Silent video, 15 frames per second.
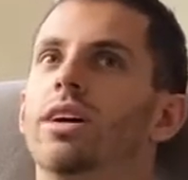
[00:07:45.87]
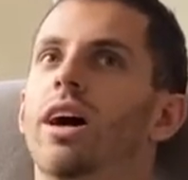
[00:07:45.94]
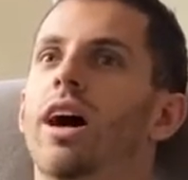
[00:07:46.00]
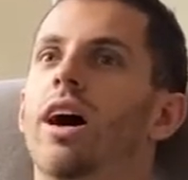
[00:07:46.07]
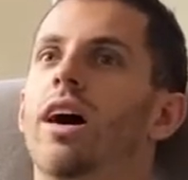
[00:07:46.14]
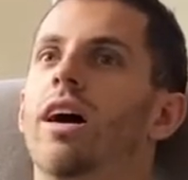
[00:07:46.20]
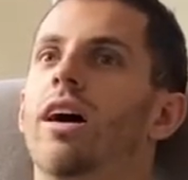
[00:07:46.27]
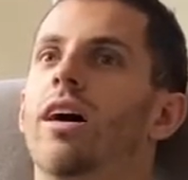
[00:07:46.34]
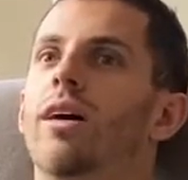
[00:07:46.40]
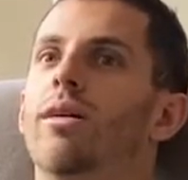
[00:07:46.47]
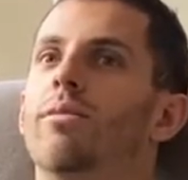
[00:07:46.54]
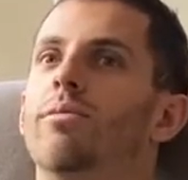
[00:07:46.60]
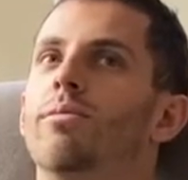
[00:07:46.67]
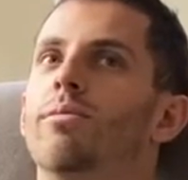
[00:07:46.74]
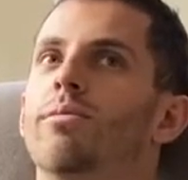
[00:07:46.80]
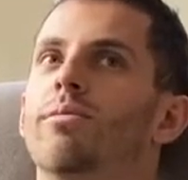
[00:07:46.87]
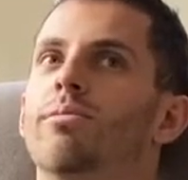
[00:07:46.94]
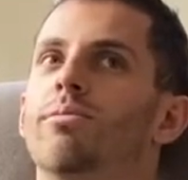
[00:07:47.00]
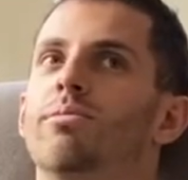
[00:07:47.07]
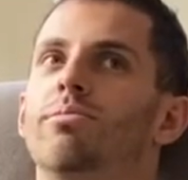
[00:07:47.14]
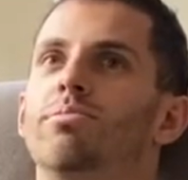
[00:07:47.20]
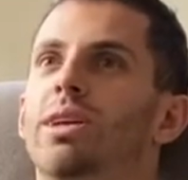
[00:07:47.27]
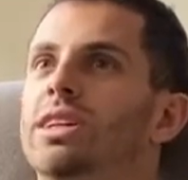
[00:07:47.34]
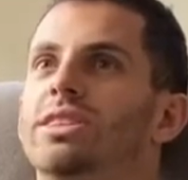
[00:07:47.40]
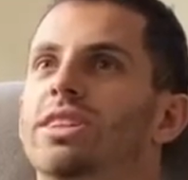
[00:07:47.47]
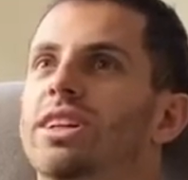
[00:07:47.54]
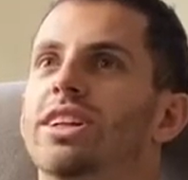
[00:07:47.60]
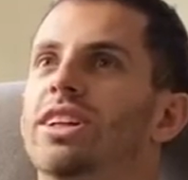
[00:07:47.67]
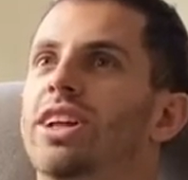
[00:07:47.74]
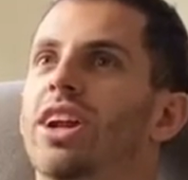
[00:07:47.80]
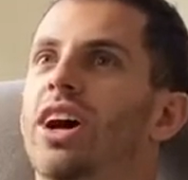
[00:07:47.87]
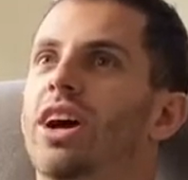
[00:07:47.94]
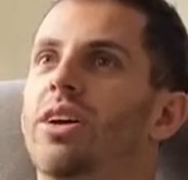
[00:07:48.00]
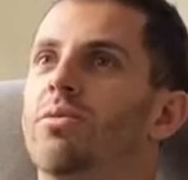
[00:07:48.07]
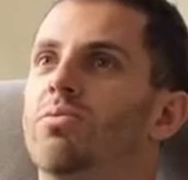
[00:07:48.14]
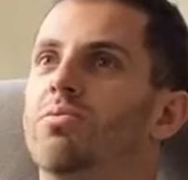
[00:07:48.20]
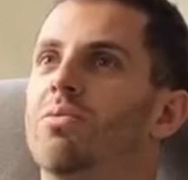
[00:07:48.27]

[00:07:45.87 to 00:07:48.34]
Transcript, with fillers: Um, yeah. That's something that I,